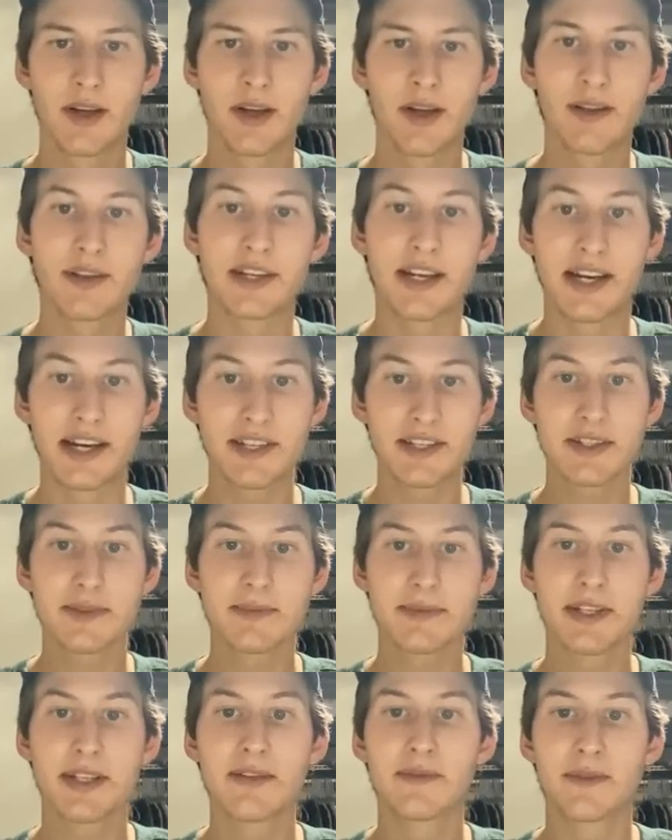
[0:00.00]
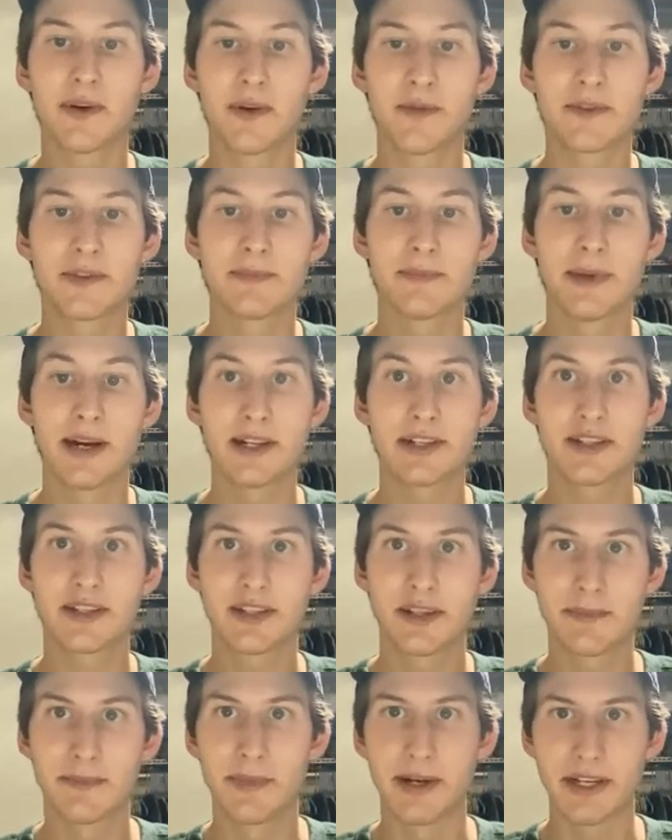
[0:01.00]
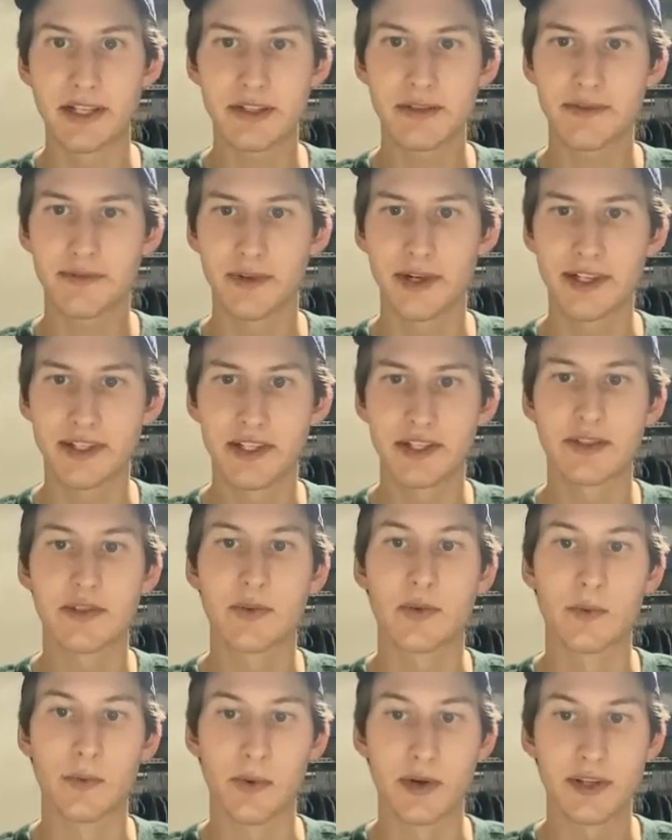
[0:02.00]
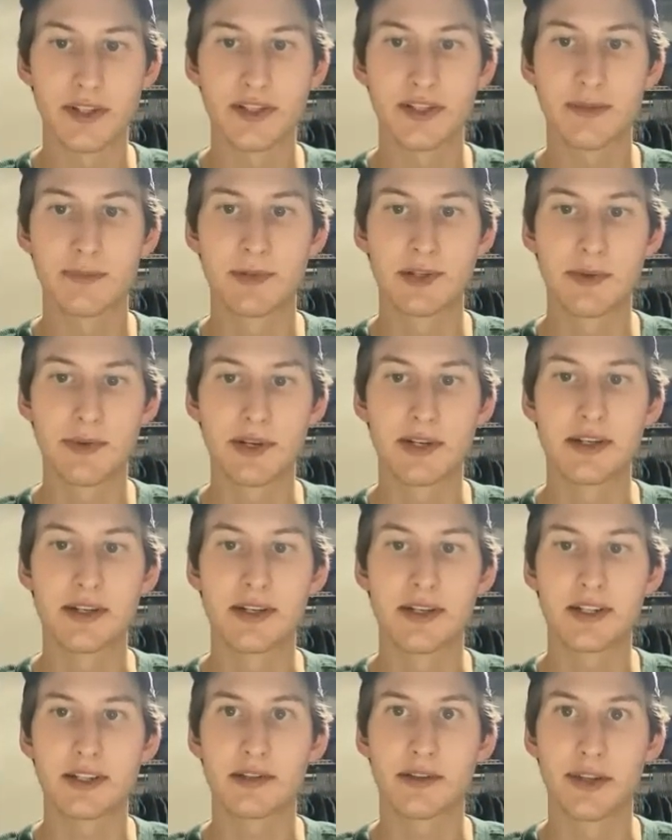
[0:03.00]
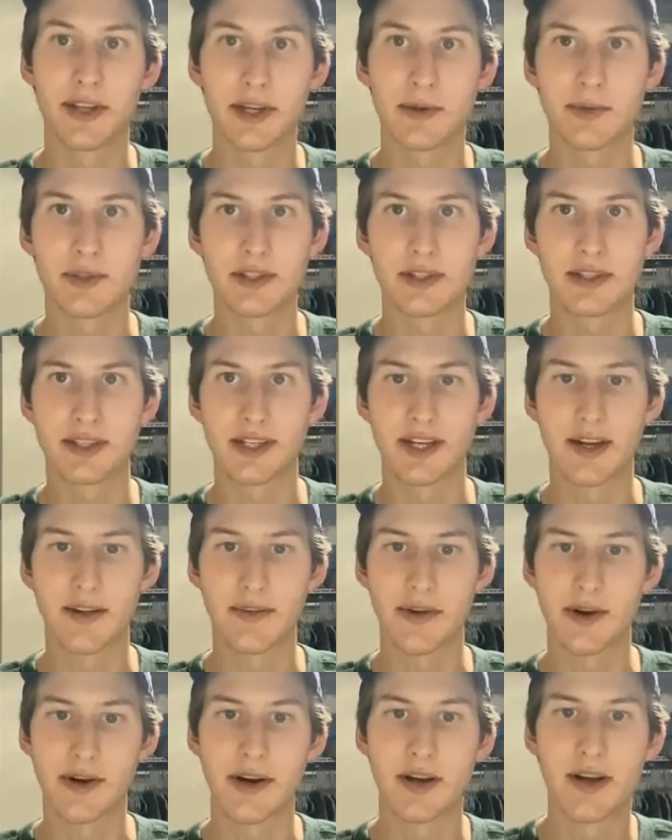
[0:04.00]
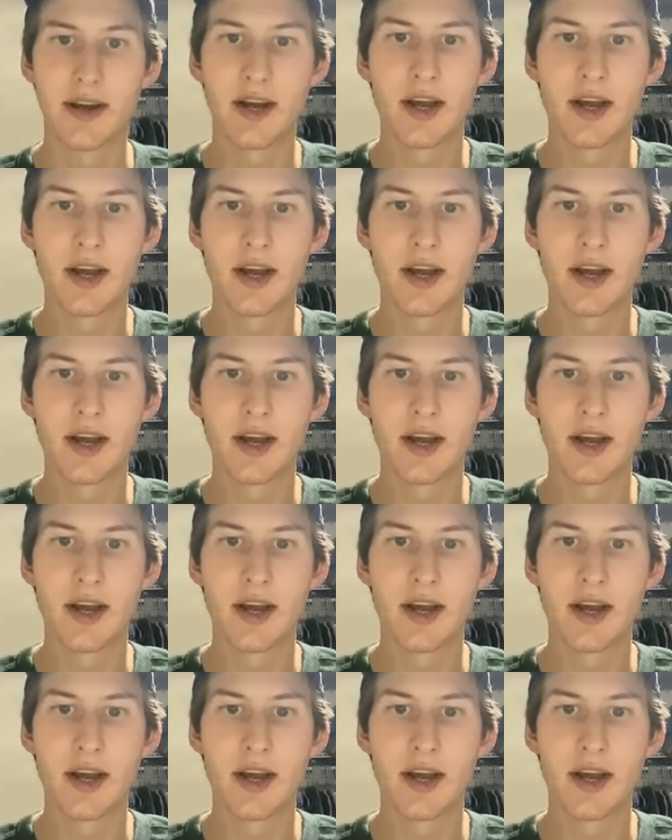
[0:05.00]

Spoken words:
The SMT involves matching the best phrases or words between each language together